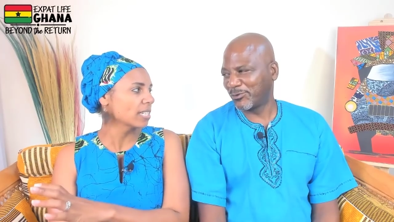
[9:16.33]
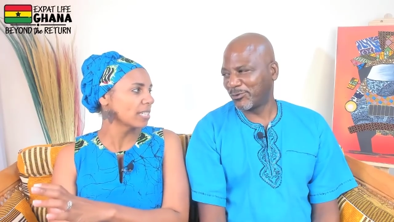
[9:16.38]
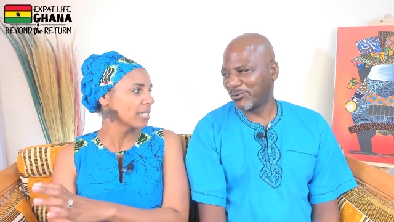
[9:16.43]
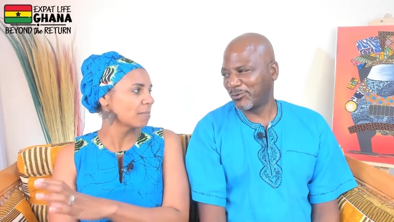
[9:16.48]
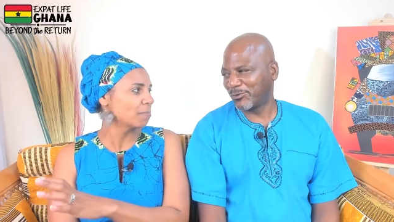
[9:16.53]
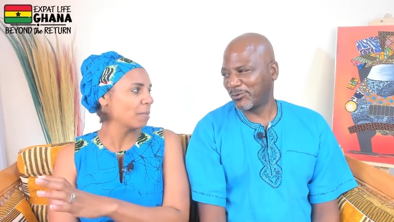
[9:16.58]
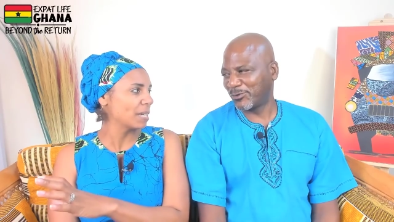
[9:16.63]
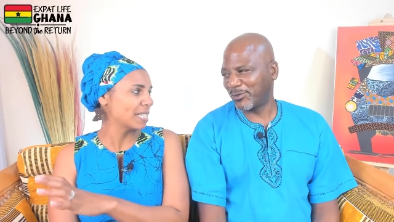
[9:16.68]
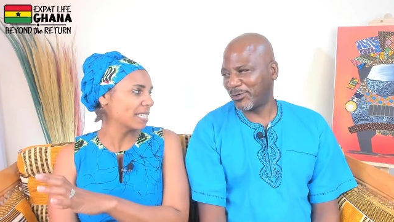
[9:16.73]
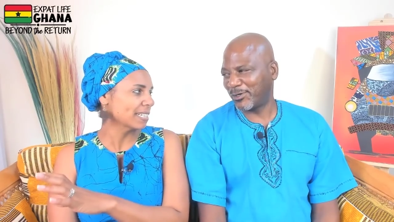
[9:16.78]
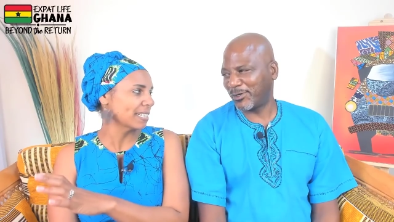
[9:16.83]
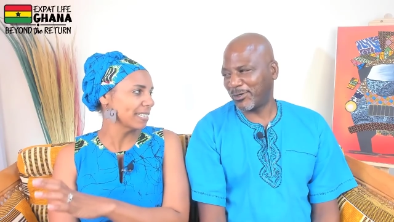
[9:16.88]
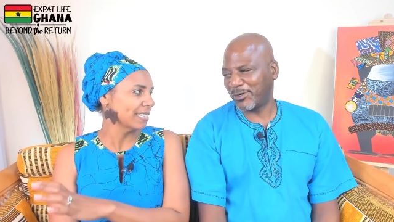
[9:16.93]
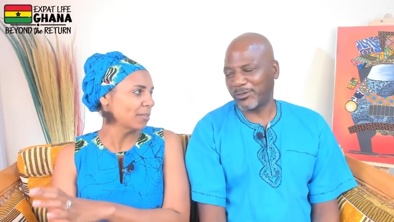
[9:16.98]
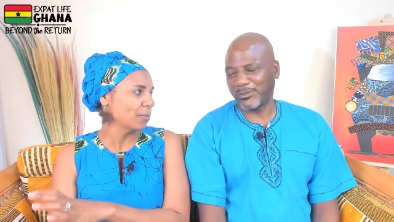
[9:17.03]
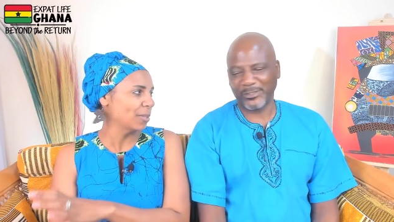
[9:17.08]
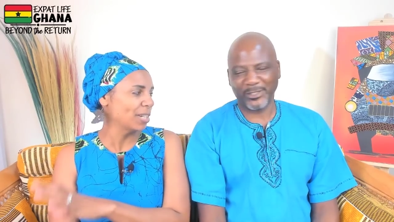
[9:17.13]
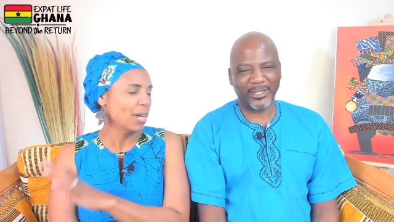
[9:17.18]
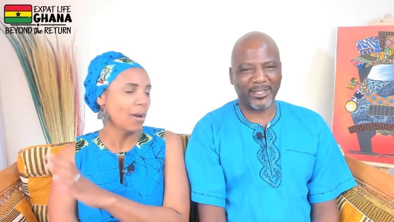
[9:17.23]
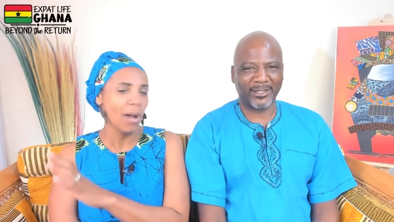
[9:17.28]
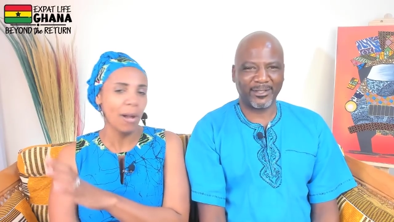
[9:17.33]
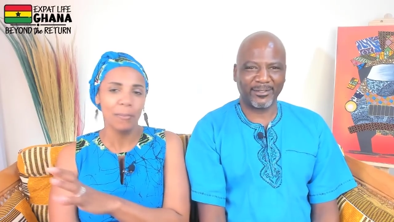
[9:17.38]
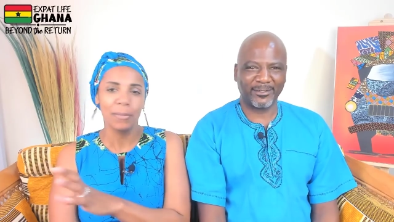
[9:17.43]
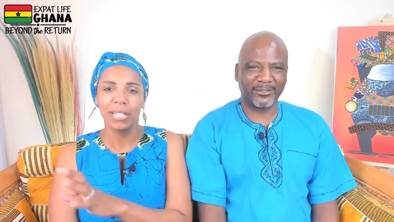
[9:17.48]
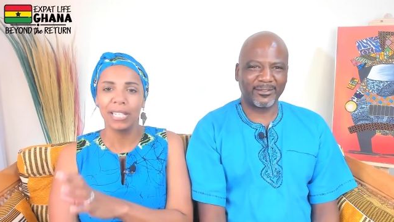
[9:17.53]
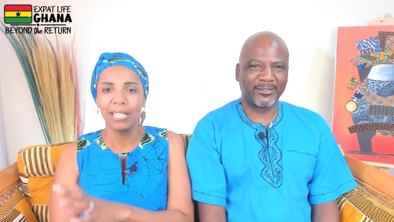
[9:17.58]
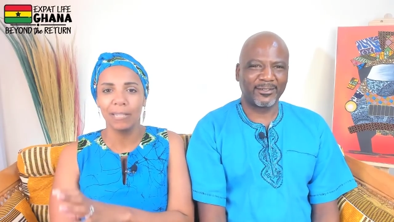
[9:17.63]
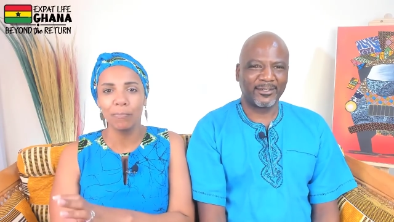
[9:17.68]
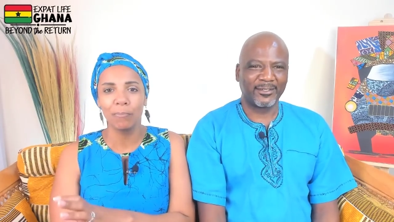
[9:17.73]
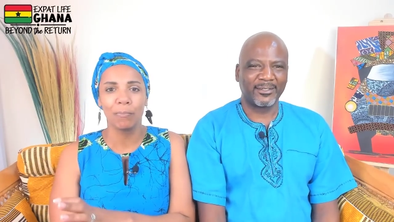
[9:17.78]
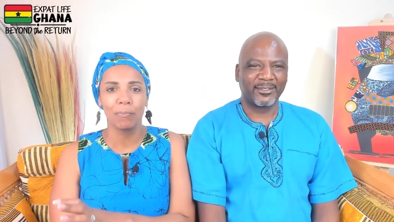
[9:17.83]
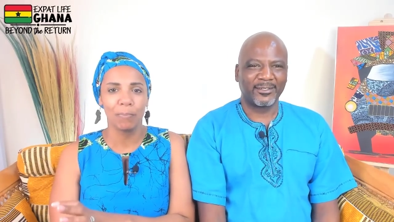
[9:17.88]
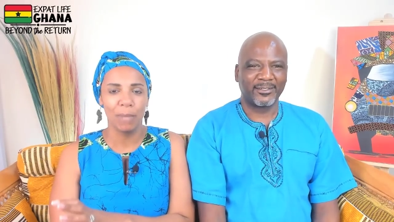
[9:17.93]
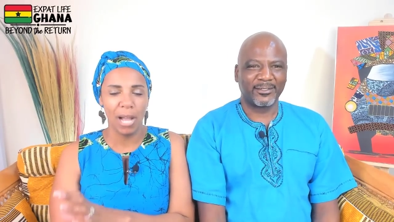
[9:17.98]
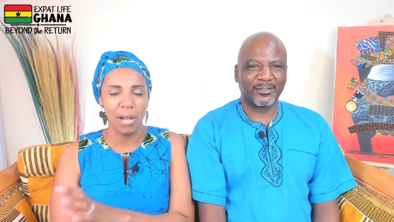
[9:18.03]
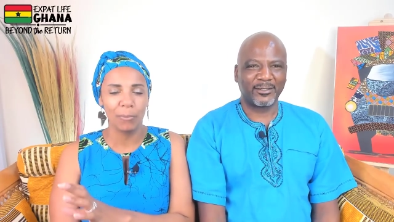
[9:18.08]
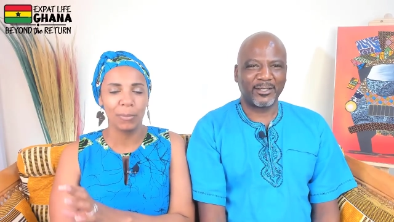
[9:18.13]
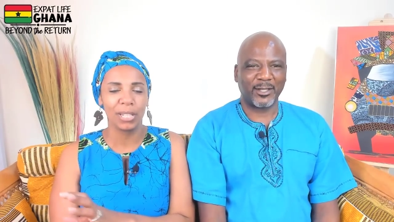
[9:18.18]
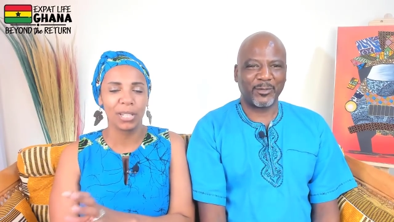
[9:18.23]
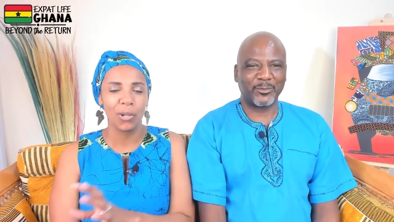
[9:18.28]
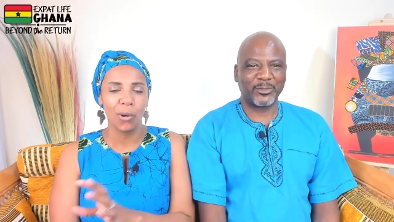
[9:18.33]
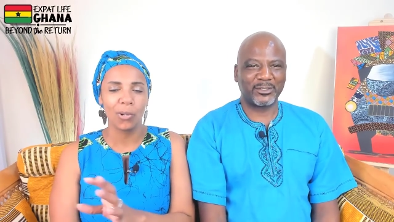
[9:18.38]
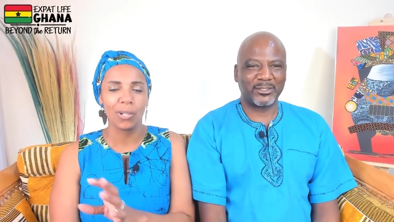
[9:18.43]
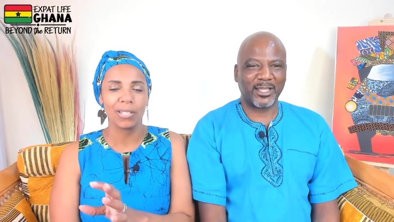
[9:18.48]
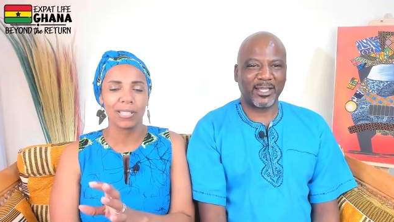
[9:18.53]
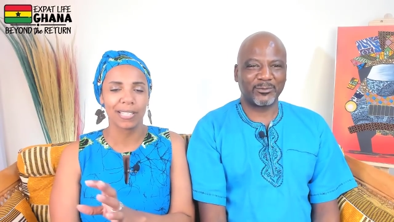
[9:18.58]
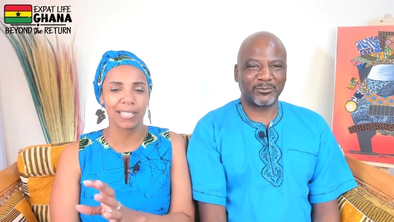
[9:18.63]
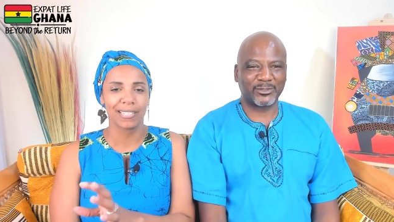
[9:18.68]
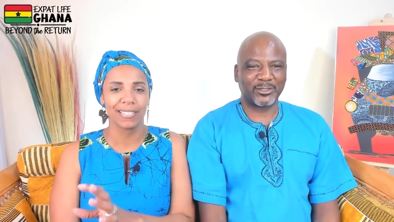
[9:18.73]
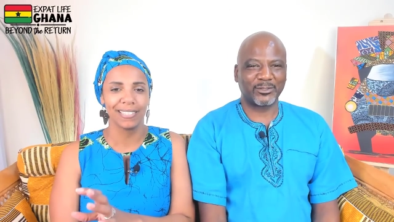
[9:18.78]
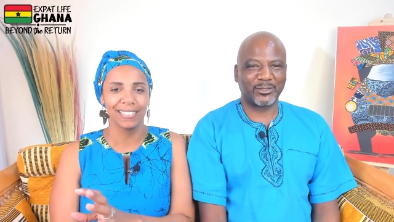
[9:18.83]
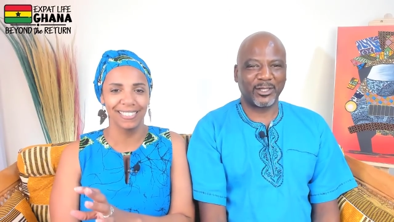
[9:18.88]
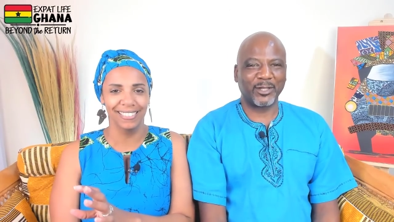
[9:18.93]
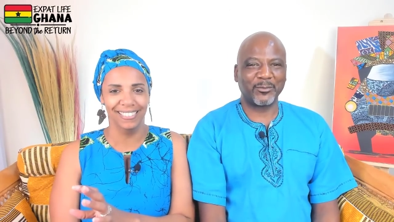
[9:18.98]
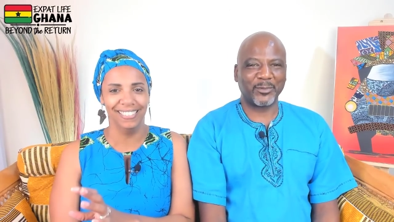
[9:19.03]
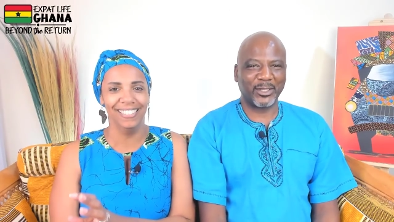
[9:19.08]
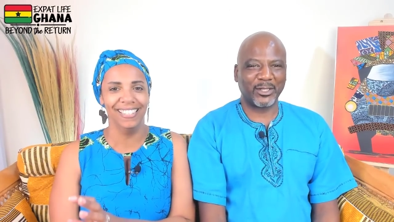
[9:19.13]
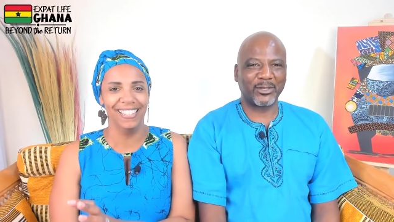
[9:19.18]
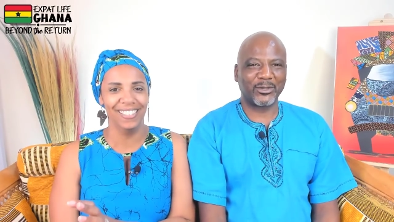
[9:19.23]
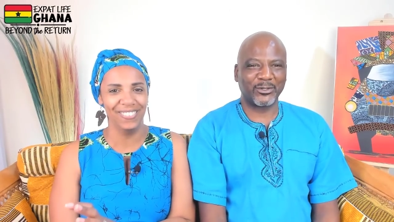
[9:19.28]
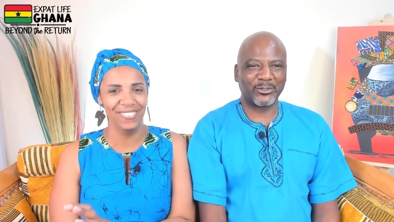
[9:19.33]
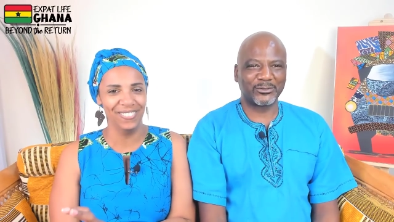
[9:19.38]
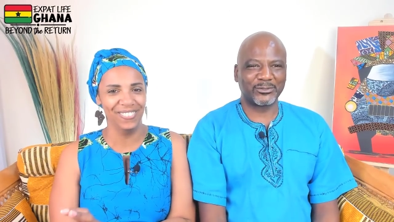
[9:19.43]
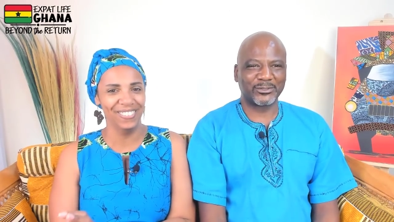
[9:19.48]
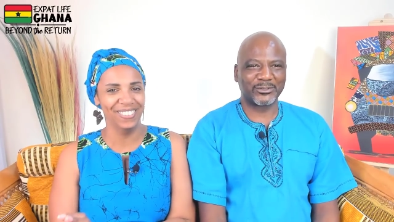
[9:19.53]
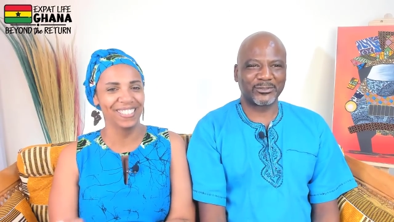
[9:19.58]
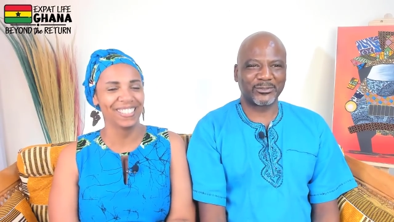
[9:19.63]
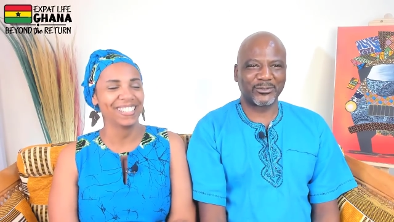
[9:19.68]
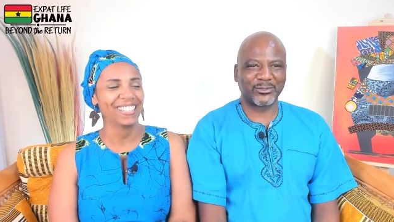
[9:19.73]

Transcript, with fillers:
Speaker 1: basically. Oh, we yeah. know how many how many, how many goals. times how many goals are scored,